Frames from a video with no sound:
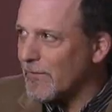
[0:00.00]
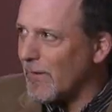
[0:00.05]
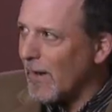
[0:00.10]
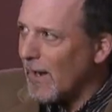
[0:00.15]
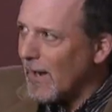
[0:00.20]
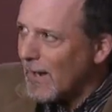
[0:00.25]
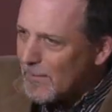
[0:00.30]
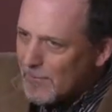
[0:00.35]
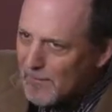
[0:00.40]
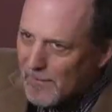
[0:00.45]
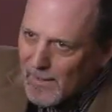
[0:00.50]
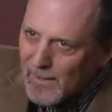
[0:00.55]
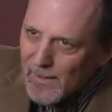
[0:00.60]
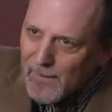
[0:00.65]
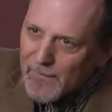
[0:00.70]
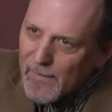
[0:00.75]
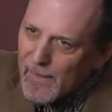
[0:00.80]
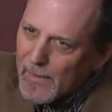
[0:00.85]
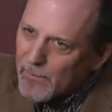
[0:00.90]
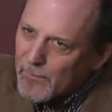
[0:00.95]
time
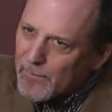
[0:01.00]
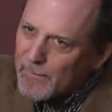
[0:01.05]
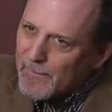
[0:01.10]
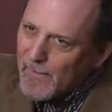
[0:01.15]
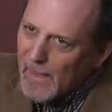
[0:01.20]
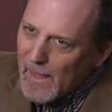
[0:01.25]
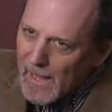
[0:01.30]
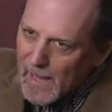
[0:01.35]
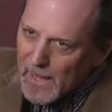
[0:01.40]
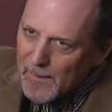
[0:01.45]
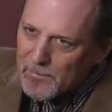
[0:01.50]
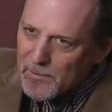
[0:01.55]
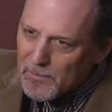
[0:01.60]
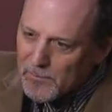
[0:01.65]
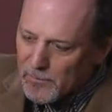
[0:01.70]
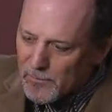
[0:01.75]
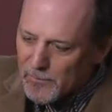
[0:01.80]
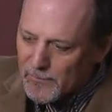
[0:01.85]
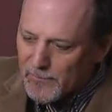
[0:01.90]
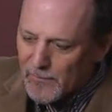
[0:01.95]
that are in the
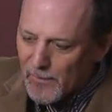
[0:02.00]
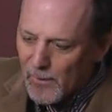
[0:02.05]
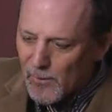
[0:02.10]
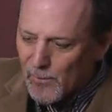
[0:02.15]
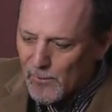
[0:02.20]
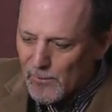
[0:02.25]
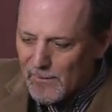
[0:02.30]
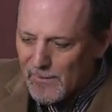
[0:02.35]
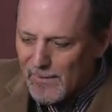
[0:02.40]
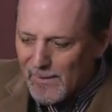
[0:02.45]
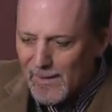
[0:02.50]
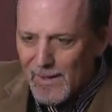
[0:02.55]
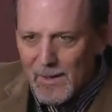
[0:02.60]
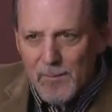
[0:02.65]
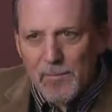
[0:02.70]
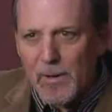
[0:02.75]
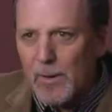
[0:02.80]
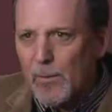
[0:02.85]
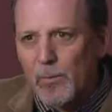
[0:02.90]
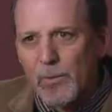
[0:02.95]
habitable zone,
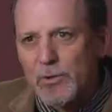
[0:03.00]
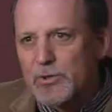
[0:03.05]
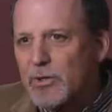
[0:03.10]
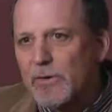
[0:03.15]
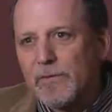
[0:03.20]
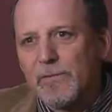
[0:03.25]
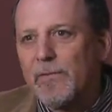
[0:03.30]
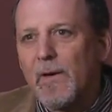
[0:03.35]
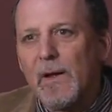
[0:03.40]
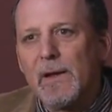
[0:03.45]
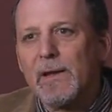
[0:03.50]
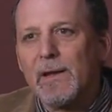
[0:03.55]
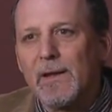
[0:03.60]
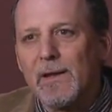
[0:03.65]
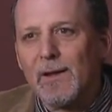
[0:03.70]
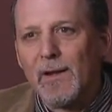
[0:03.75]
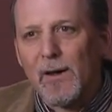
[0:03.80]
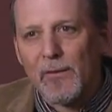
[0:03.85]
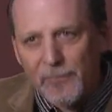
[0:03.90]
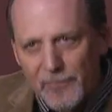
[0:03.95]
but we're just
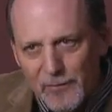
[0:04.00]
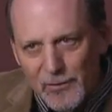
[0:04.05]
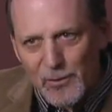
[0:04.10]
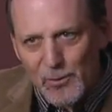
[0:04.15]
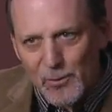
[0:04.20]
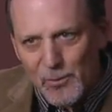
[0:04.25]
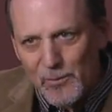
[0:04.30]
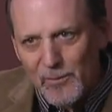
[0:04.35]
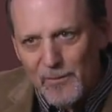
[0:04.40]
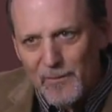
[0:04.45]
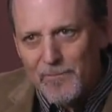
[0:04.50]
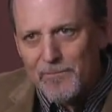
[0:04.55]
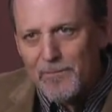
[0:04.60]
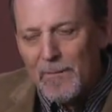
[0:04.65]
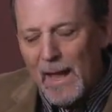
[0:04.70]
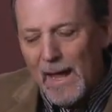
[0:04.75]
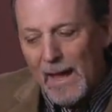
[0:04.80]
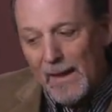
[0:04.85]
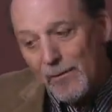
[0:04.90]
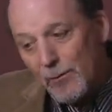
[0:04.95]
finding a few.
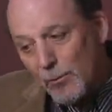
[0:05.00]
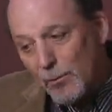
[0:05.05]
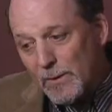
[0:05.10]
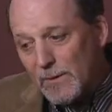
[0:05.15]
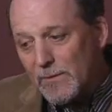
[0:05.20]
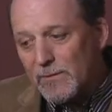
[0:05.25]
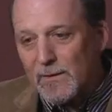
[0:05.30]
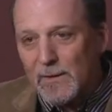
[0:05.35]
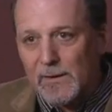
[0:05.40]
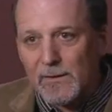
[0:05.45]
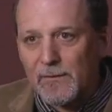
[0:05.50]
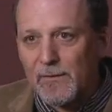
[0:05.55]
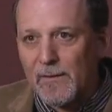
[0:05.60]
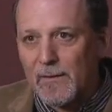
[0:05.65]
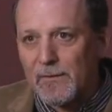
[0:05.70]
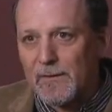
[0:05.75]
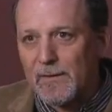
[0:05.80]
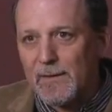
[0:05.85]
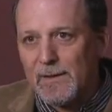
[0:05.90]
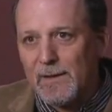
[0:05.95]
And the reason is
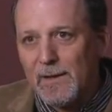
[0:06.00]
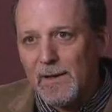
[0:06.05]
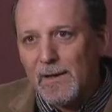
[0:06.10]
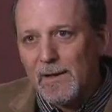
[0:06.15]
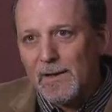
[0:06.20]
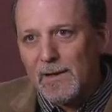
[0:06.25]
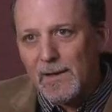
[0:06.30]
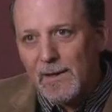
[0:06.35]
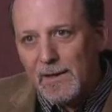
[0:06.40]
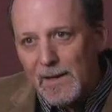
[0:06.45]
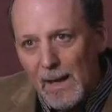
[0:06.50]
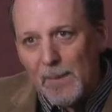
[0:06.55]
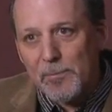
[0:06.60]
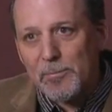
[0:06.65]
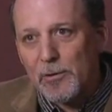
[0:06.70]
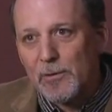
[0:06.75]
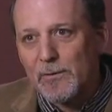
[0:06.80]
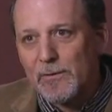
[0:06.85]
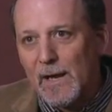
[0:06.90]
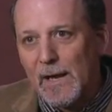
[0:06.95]
that the uh,
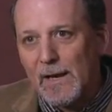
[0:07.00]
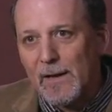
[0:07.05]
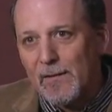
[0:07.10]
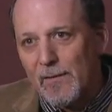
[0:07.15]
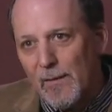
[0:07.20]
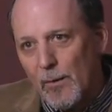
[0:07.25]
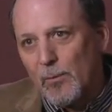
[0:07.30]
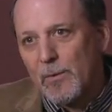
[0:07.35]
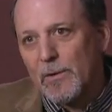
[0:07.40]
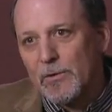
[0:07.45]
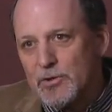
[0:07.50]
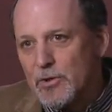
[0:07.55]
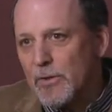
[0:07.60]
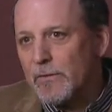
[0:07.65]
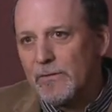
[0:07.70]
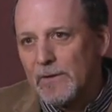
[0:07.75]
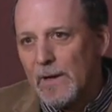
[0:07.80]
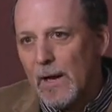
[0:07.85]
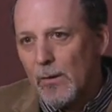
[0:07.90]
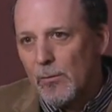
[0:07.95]
Kepler data that we're
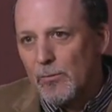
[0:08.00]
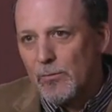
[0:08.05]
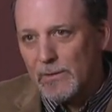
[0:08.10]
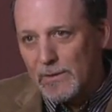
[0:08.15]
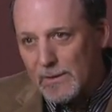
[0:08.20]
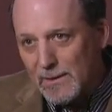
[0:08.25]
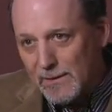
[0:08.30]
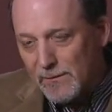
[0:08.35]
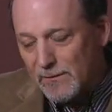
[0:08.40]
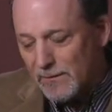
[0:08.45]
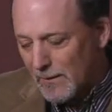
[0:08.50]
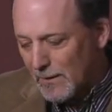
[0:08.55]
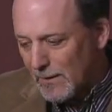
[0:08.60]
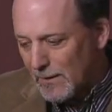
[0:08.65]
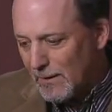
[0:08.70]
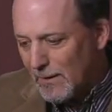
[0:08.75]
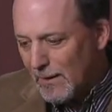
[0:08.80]
just now releasing